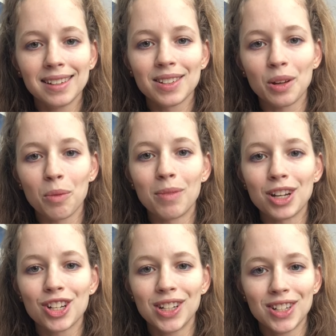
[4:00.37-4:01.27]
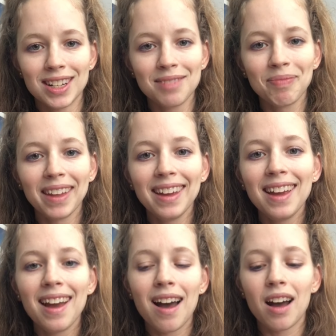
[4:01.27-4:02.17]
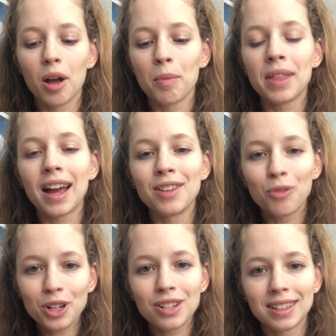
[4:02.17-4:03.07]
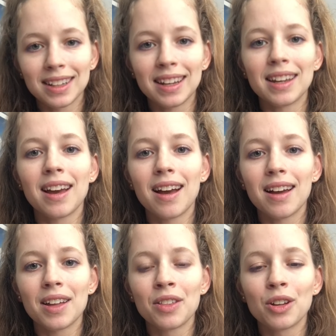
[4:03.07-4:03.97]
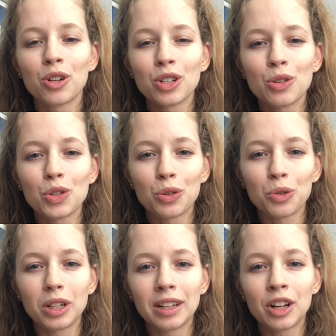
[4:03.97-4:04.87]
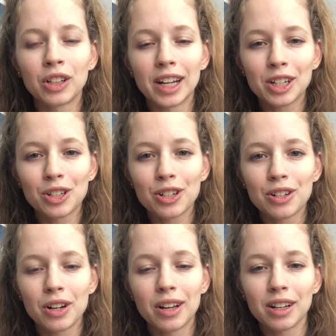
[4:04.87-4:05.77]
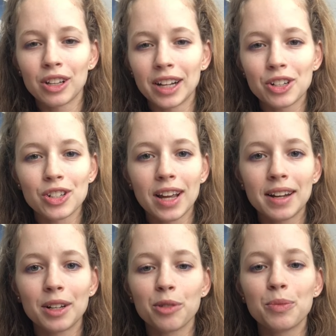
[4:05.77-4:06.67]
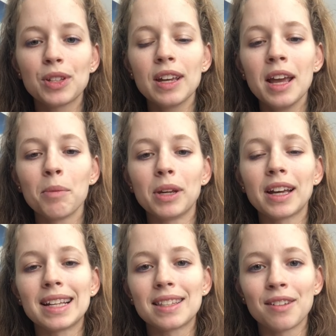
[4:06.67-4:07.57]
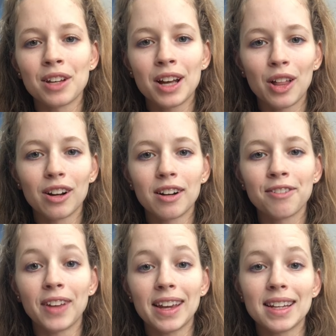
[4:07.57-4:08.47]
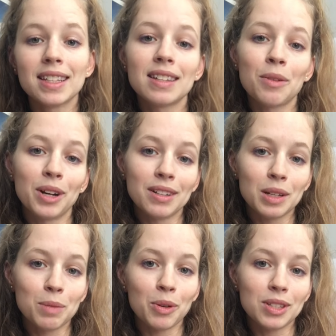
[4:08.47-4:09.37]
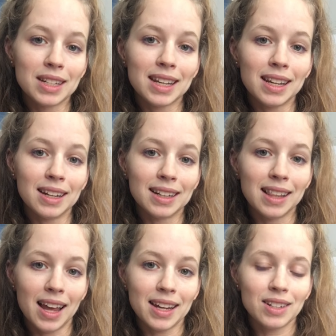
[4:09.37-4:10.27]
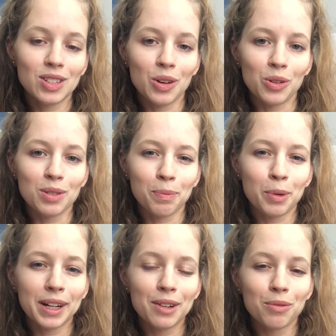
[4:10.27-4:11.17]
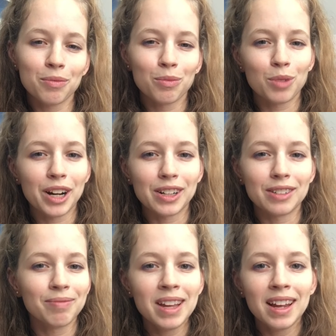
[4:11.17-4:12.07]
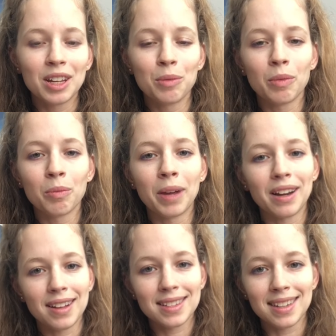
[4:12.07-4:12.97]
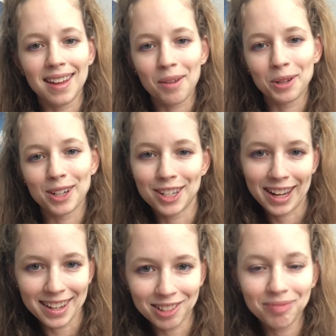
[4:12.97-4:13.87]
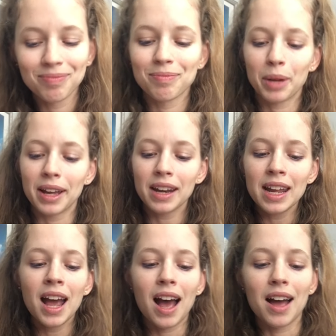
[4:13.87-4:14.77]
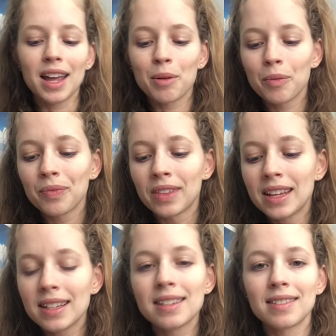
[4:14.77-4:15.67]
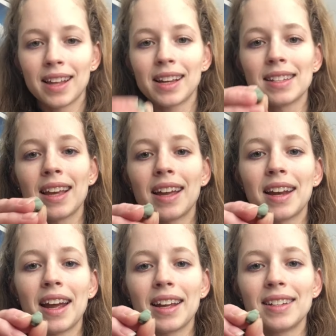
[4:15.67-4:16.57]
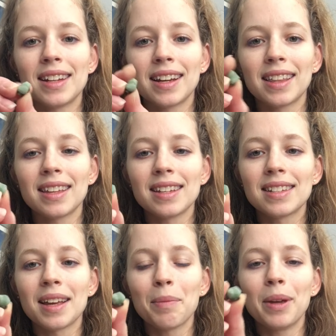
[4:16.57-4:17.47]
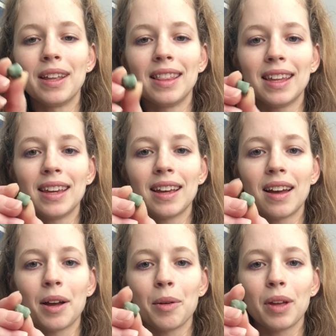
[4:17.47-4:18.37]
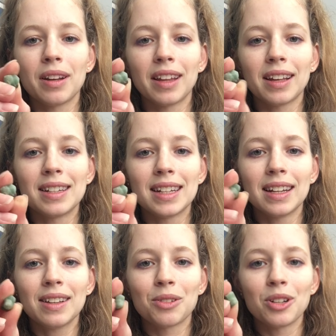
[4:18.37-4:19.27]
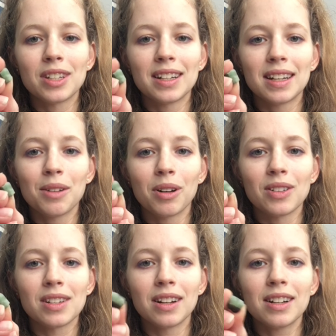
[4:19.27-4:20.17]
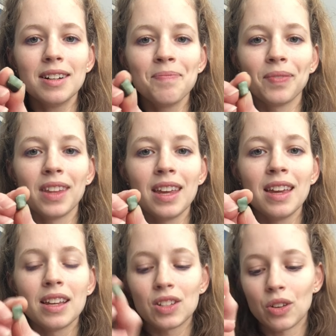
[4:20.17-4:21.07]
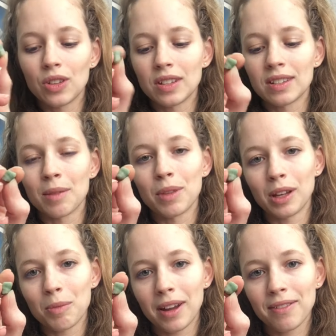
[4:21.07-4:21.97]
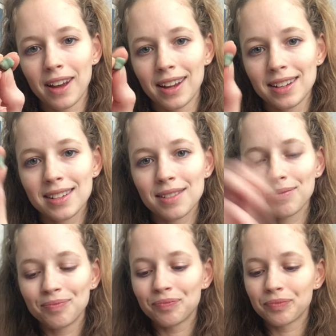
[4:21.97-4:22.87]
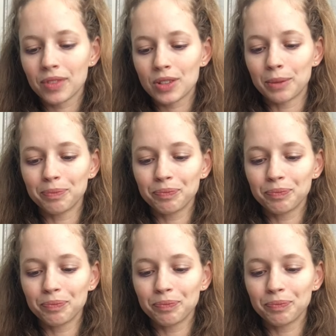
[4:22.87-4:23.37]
so mashishi. Unfortunately, the crystals are really collector's items because the color fades when it's exposed to heat and light. So it's pretty rare. You might not see that when you're digging. But this, like I said, I dug this up in in like a roadside dig when I was younger. So this is something you might find. So,